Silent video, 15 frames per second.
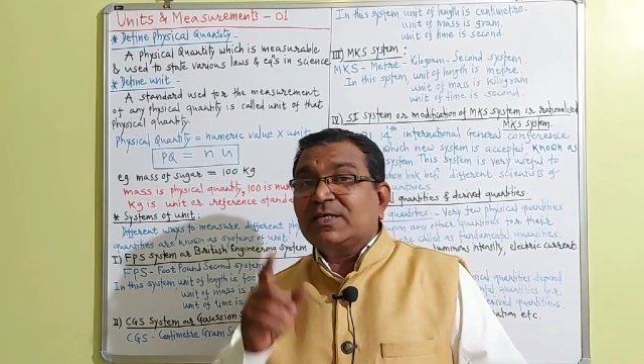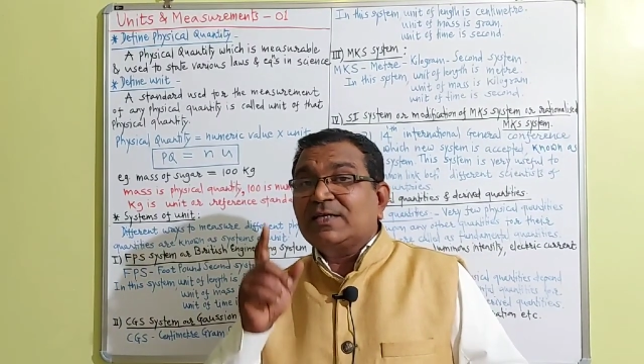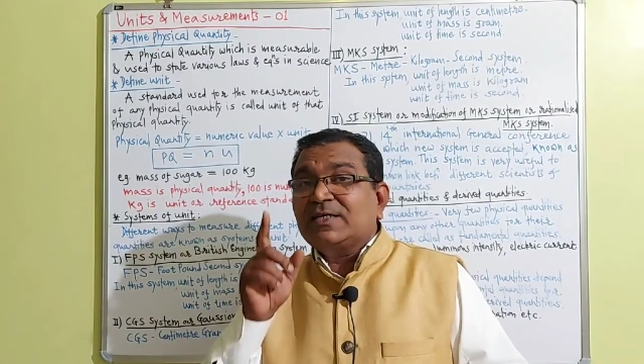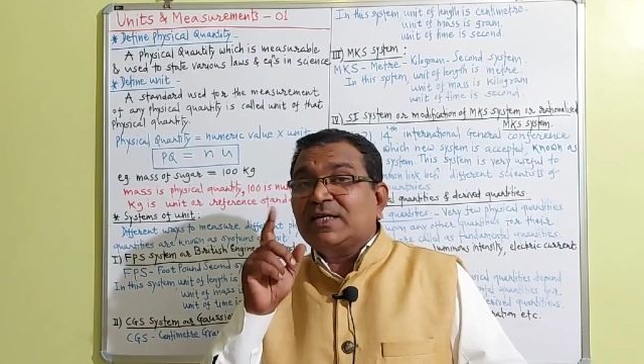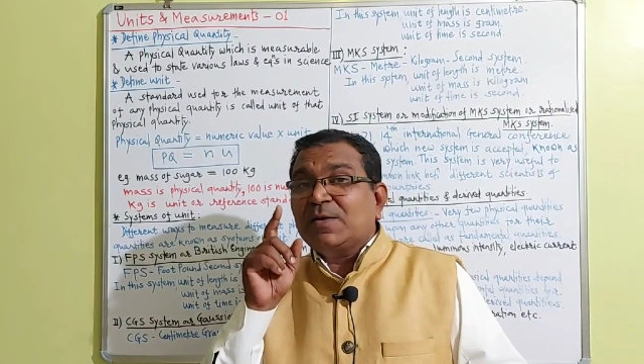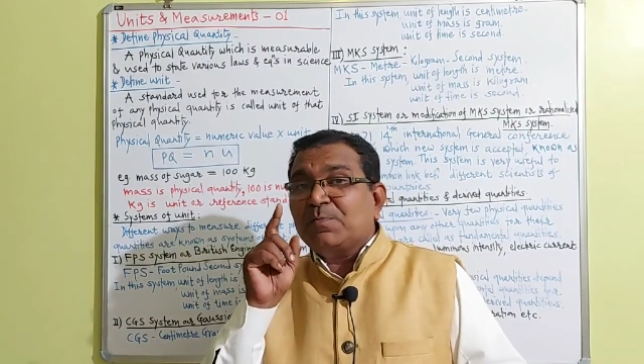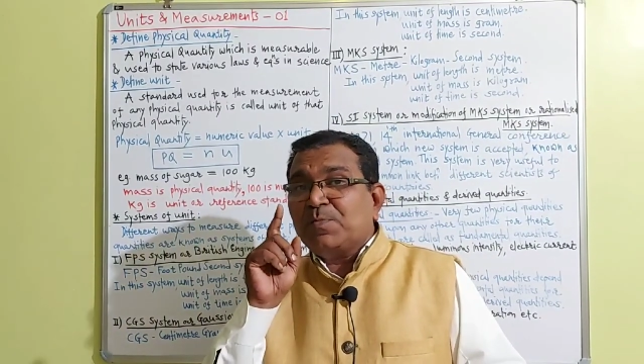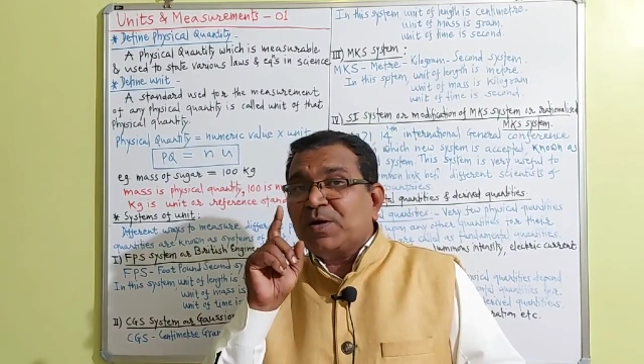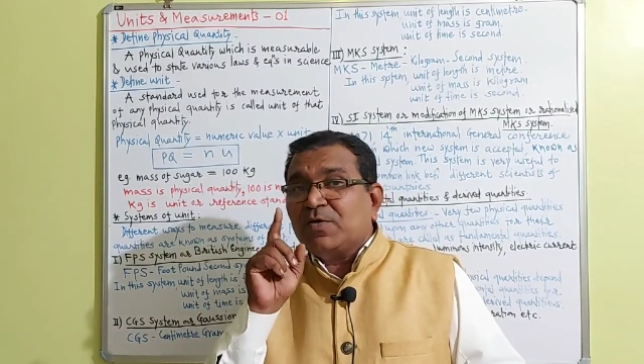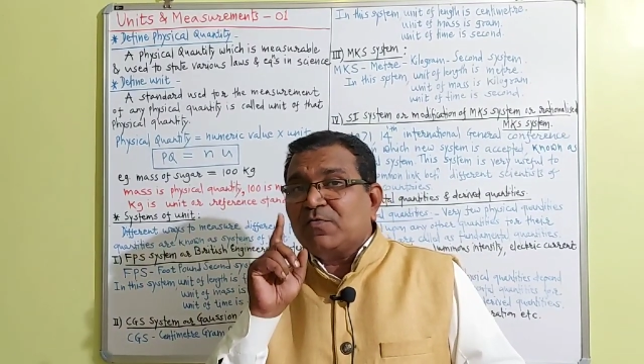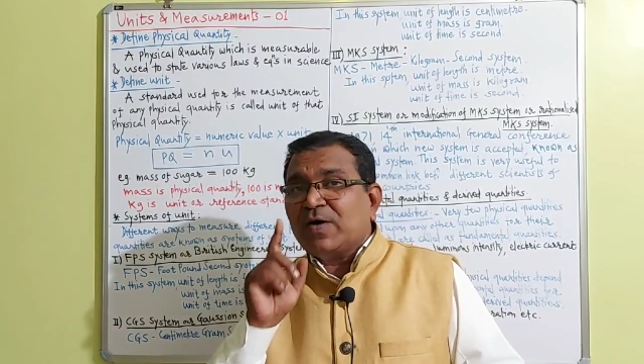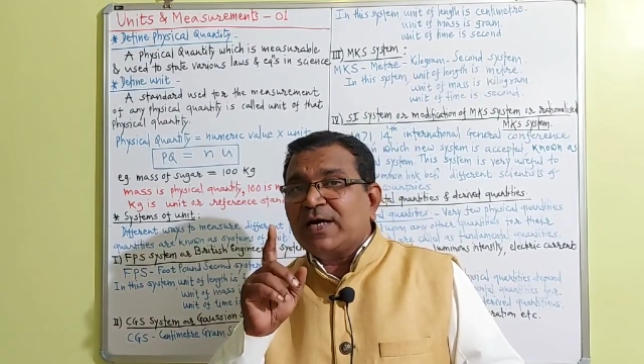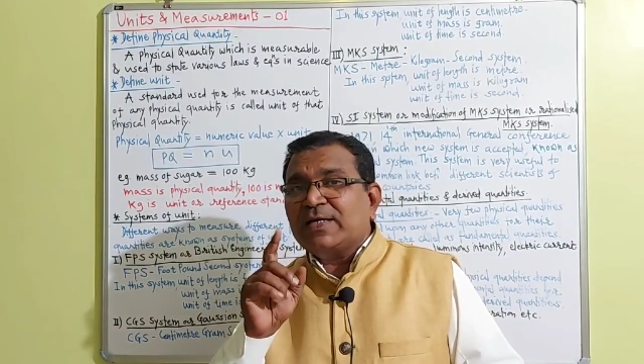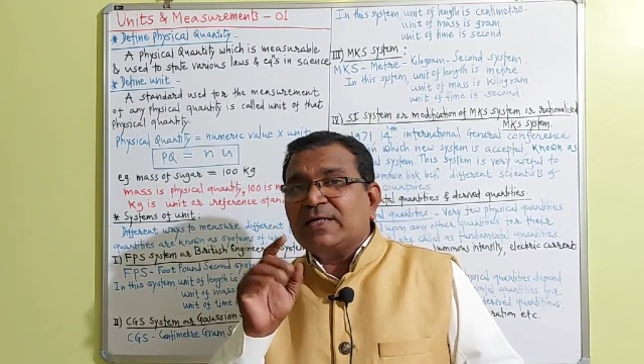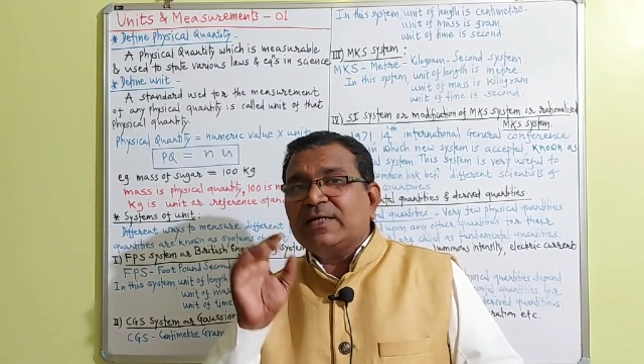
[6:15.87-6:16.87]
Number
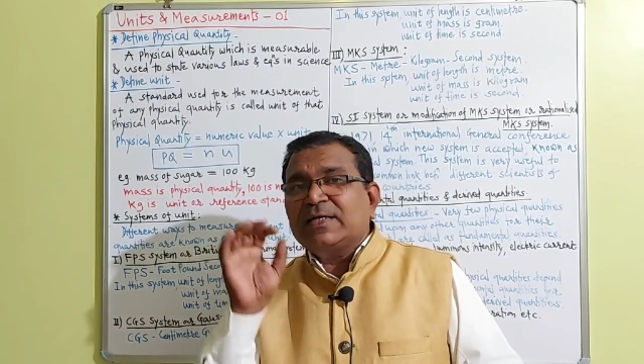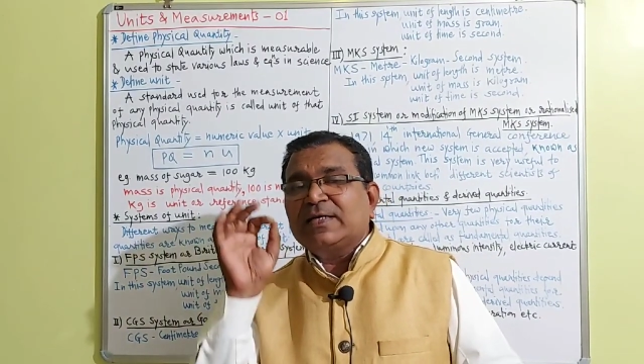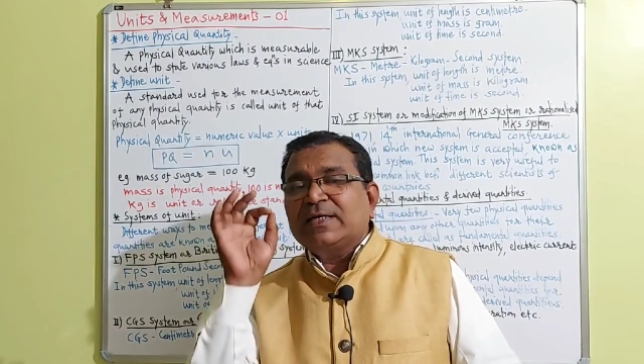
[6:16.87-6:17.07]
1,